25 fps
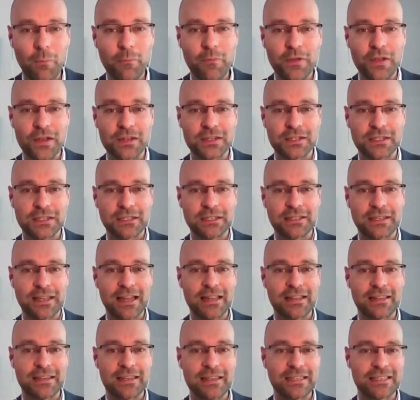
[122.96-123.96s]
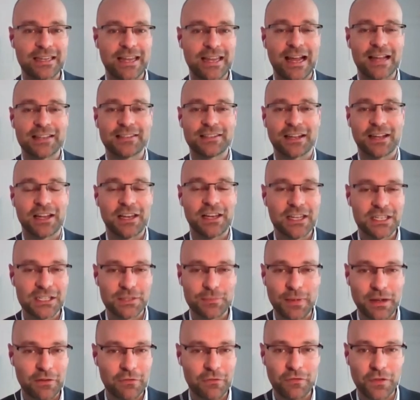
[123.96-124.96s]
obvious that these
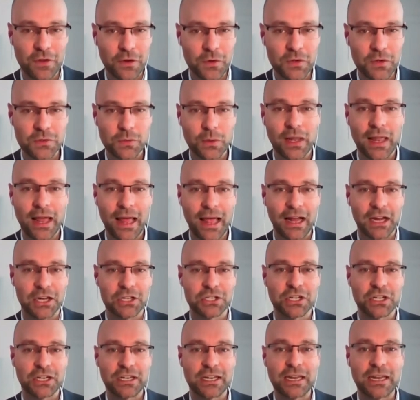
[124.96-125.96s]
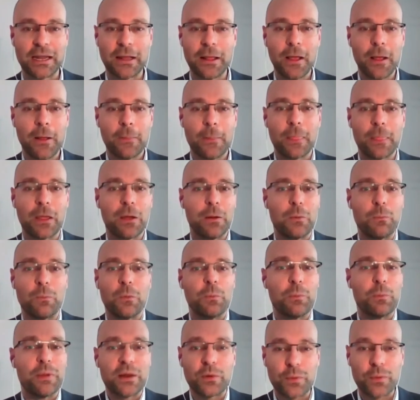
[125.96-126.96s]
cataclysmic views will actually
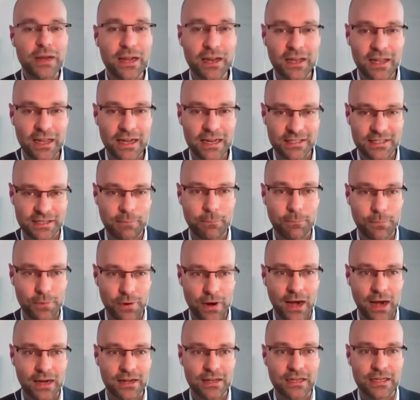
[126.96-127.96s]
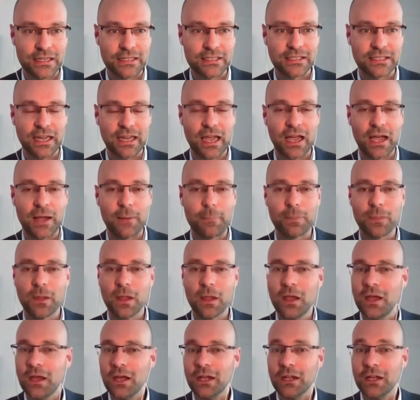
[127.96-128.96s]
be realized in practice.
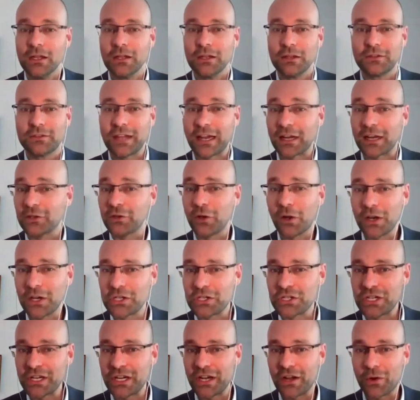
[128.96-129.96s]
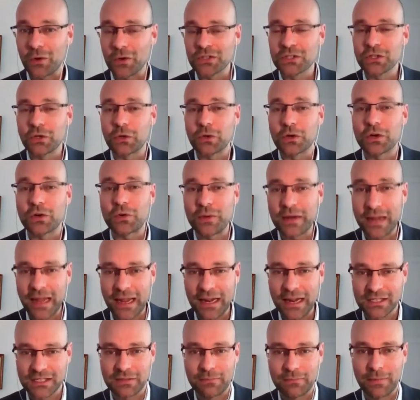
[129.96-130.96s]
Technology also
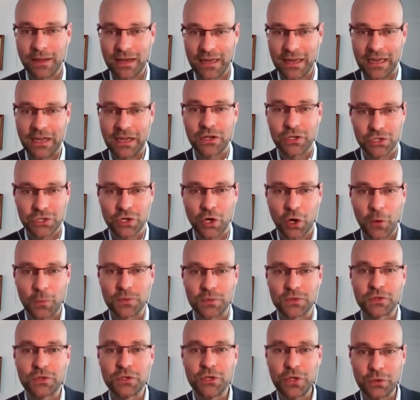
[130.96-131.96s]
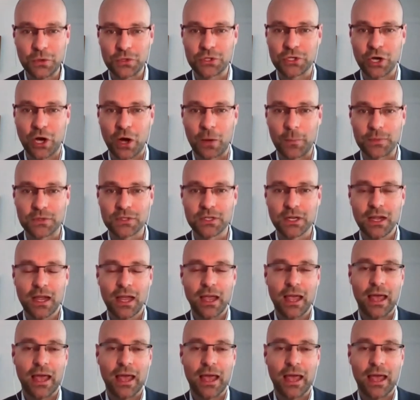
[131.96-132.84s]
creates many jobs, new jobs.